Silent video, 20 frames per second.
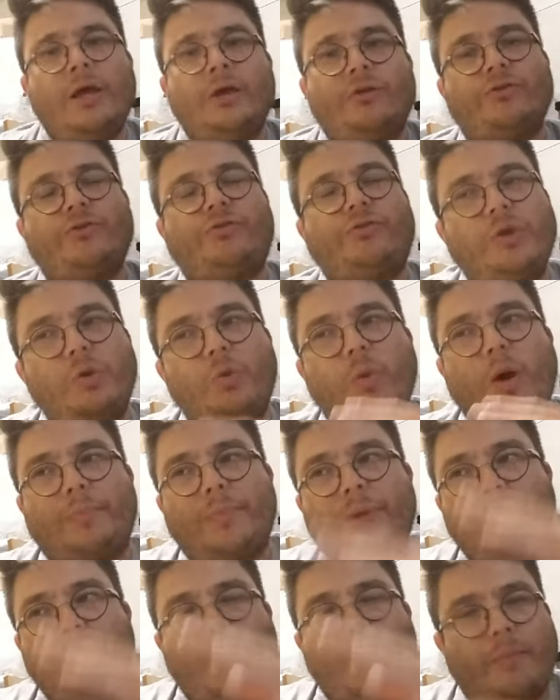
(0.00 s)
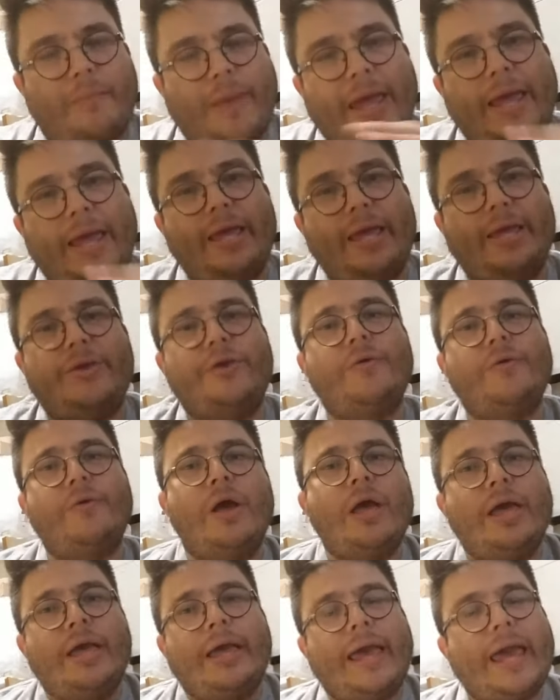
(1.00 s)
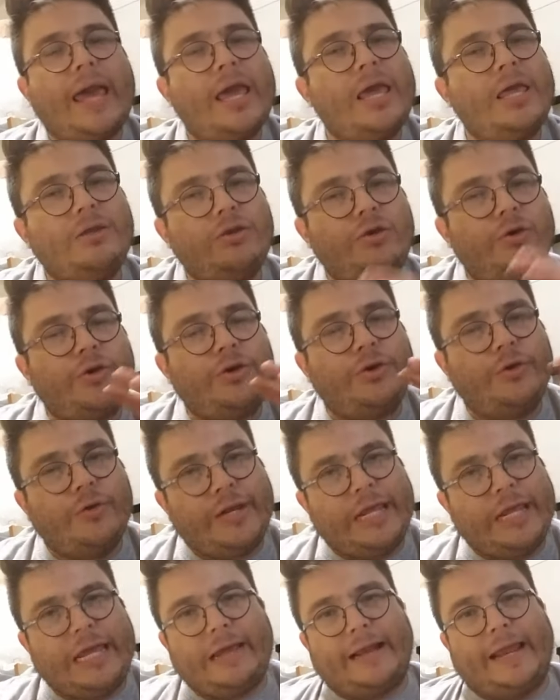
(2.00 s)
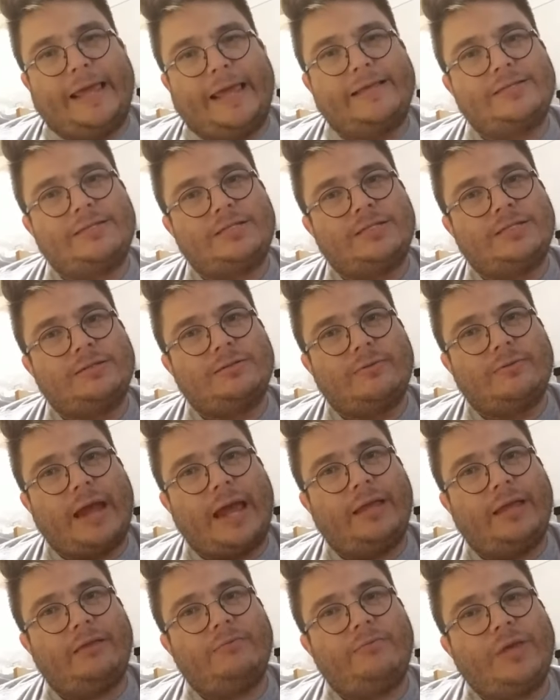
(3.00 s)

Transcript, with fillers: To see what people are paying you and your uniqueness, right?